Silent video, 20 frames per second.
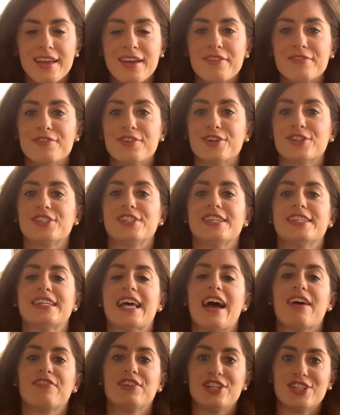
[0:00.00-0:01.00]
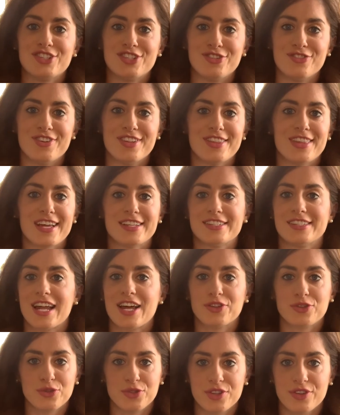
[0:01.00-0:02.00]
versus having a student that's
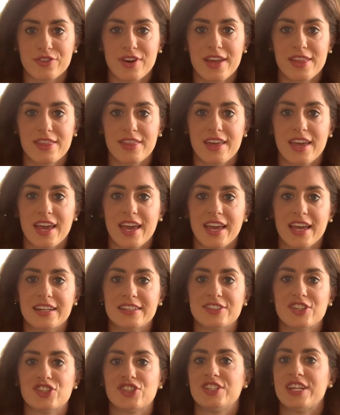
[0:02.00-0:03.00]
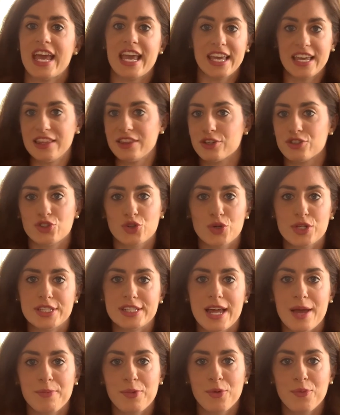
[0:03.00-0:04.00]
not doing the right thing and just taking their choice
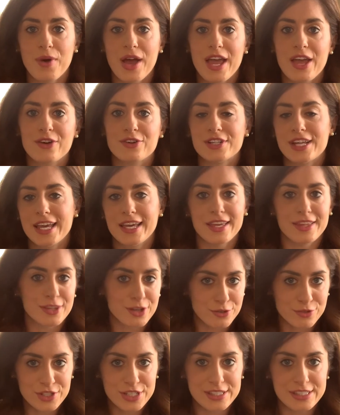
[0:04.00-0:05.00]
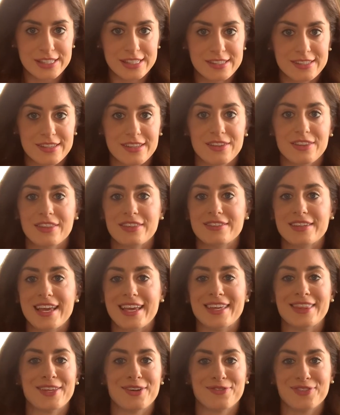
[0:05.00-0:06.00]
time away or taking their recess
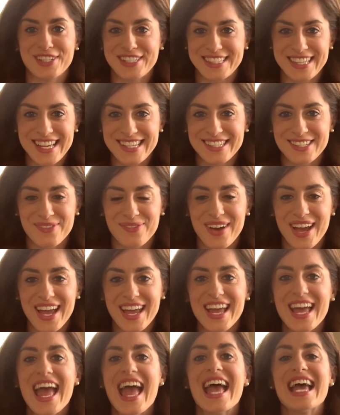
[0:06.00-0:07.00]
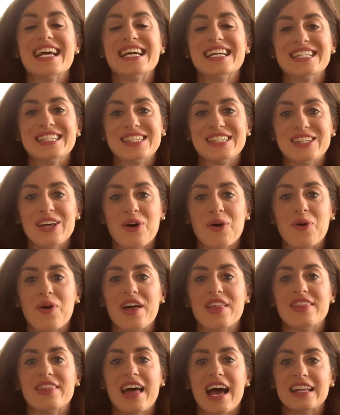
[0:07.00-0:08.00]
away.
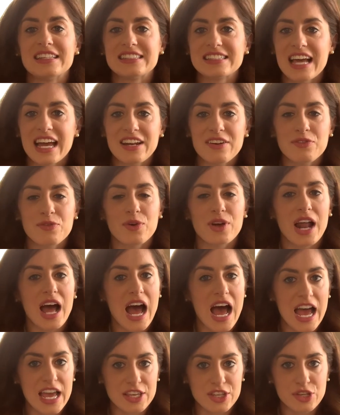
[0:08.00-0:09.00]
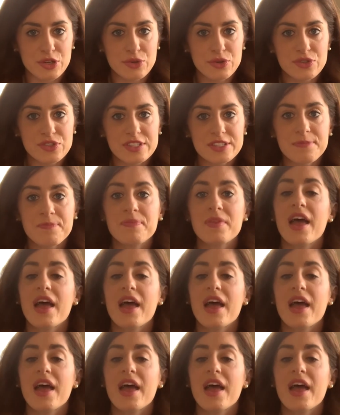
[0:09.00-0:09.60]
So that's kind of what I use.